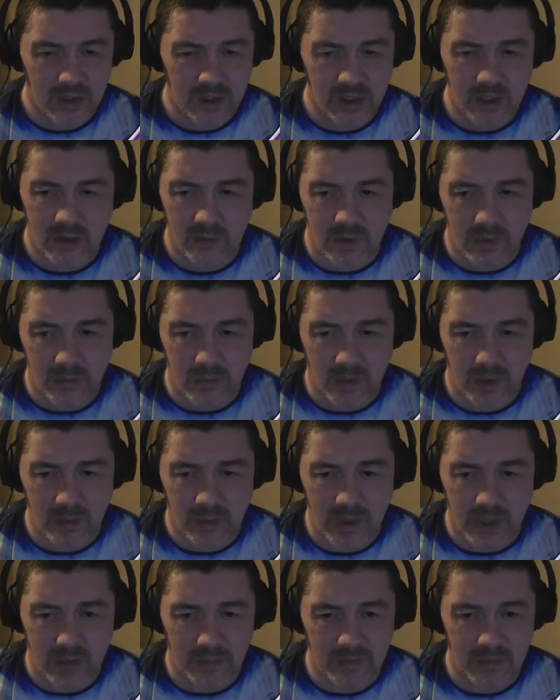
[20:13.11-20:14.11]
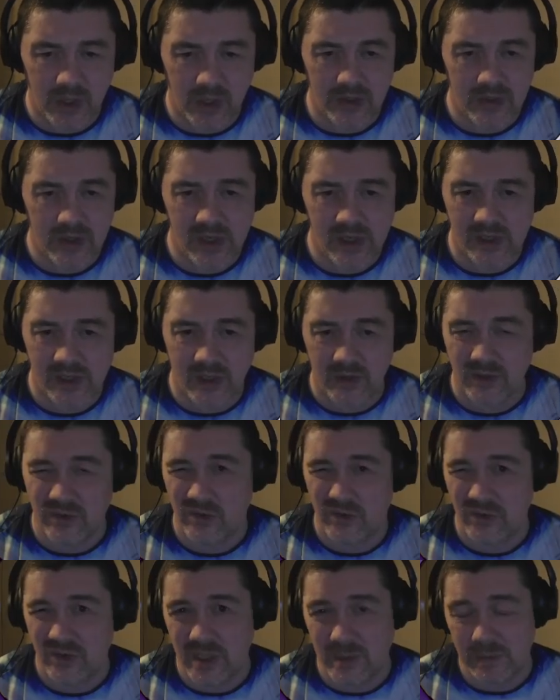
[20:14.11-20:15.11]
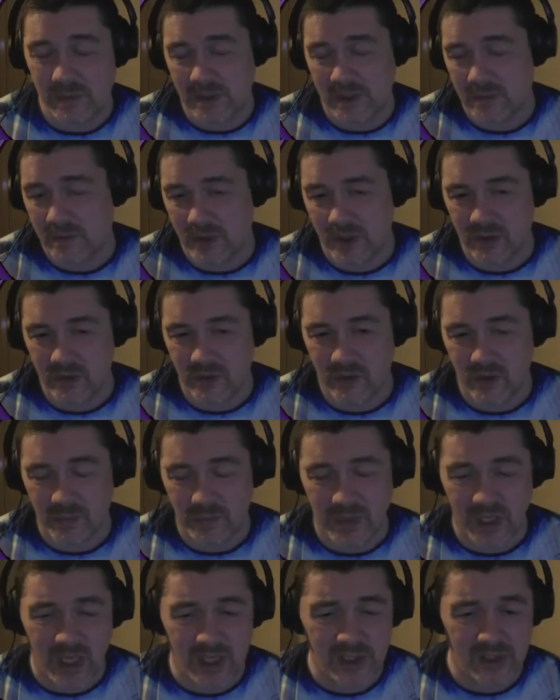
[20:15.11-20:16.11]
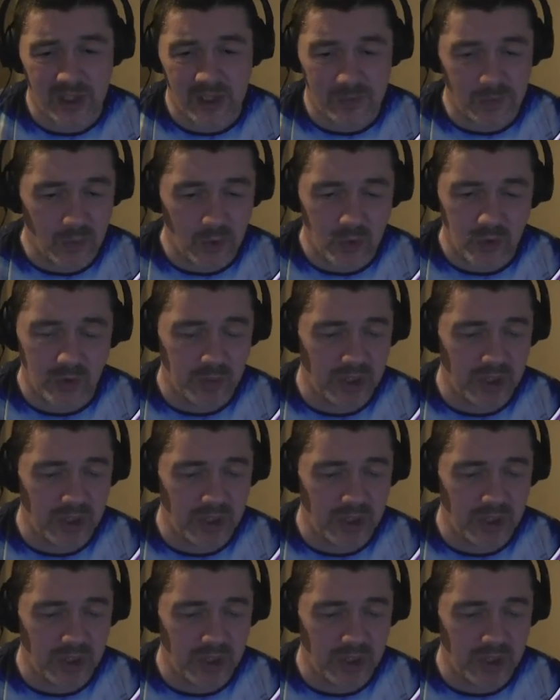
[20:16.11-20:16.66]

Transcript: can't remember, but I'm not interested in doing them, so I'm not going to do it. That's just my own